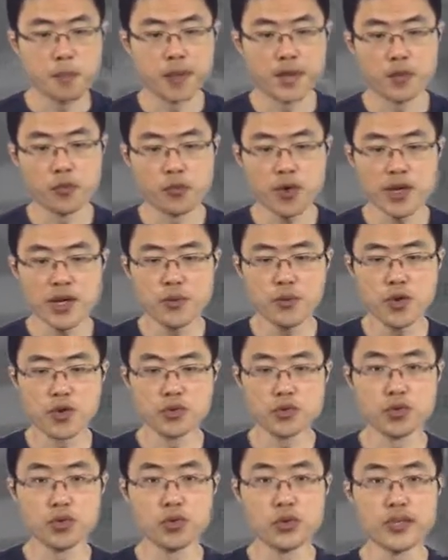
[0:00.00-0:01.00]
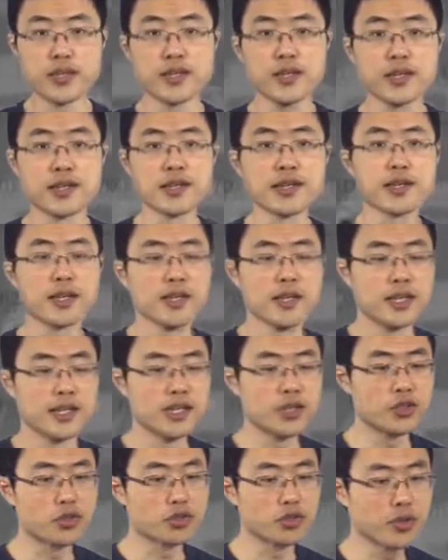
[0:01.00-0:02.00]
But what I want to do here
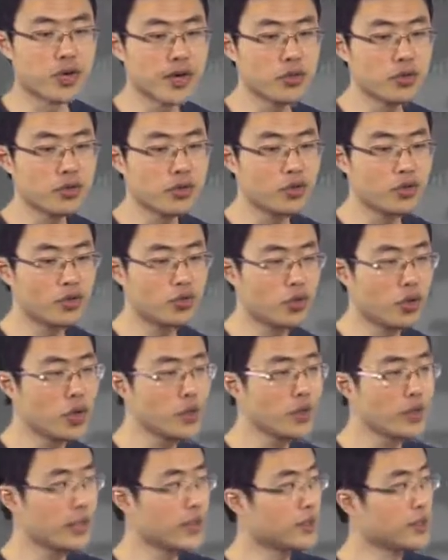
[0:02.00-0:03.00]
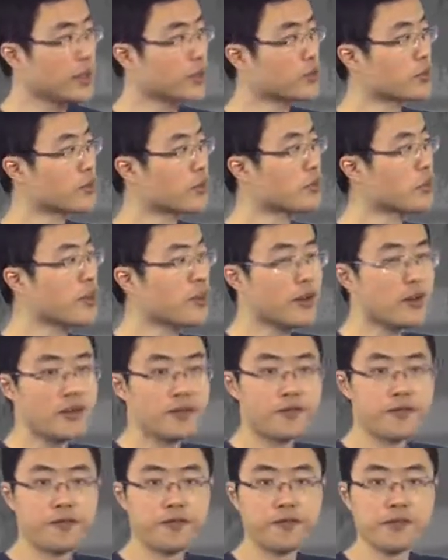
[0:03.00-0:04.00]
is trying to draw the connection
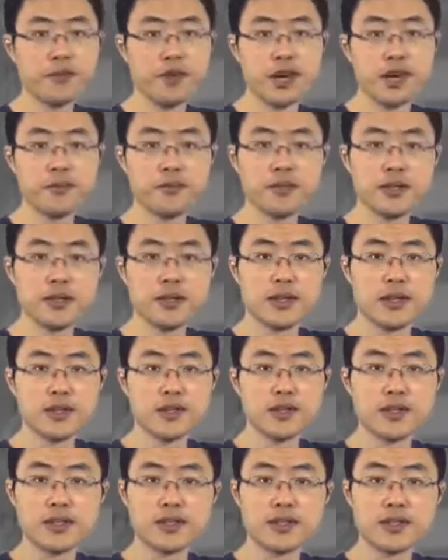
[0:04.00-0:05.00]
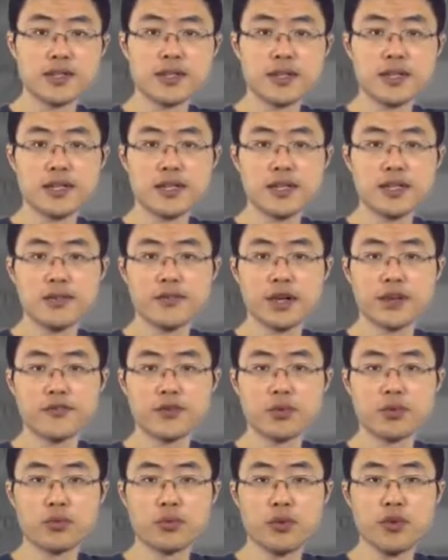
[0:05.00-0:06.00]
from, as you can see that here you have
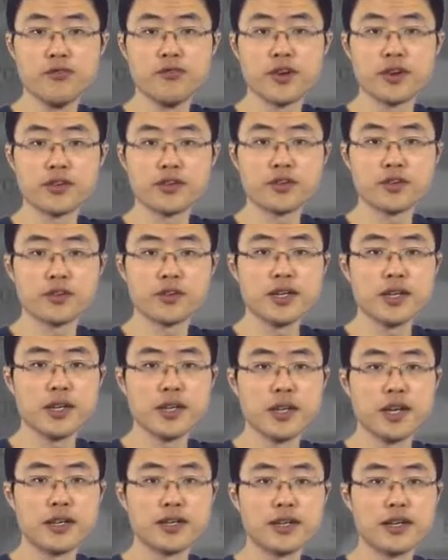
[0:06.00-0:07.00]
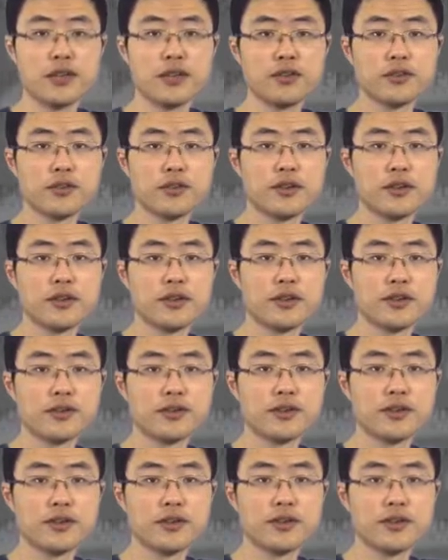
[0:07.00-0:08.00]
the growth function, and then on the,
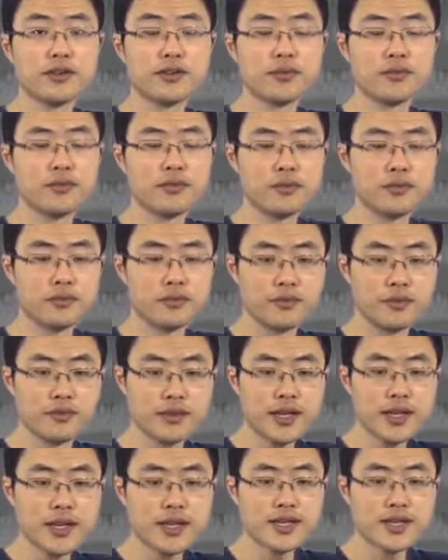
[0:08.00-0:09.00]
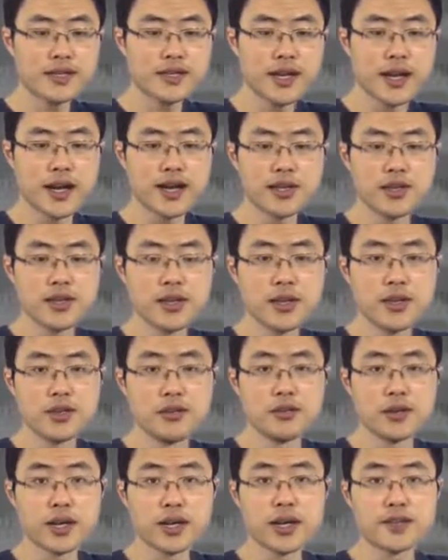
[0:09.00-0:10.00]
on the, on the right hand side,
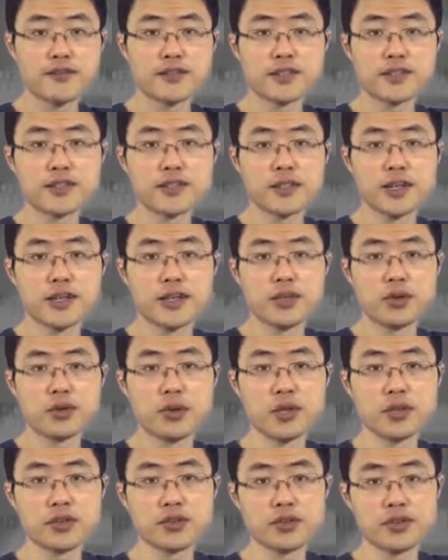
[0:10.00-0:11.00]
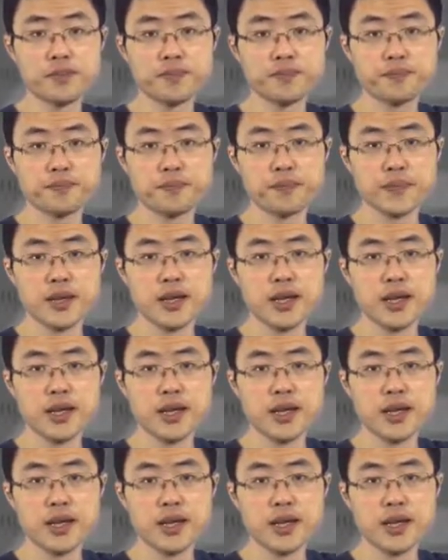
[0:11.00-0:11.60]
you have this uh, equation.